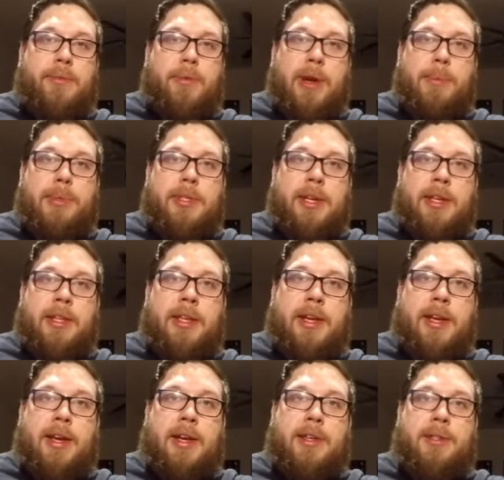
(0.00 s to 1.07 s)
website he
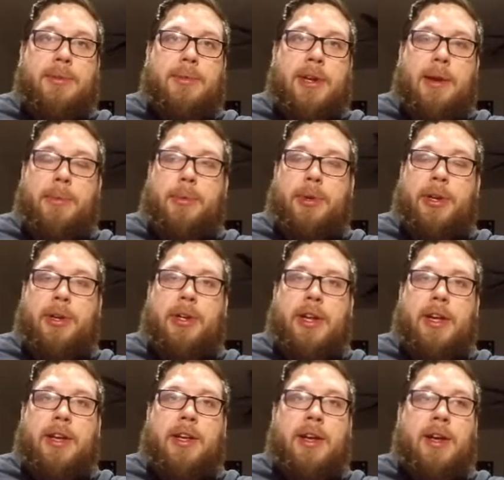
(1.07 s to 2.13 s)
has,
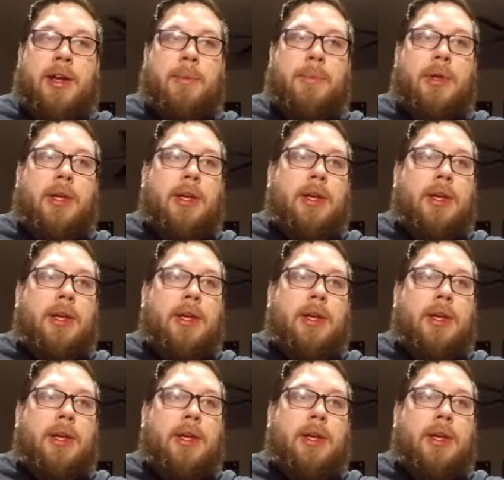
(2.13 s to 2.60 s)
ramenrater.com.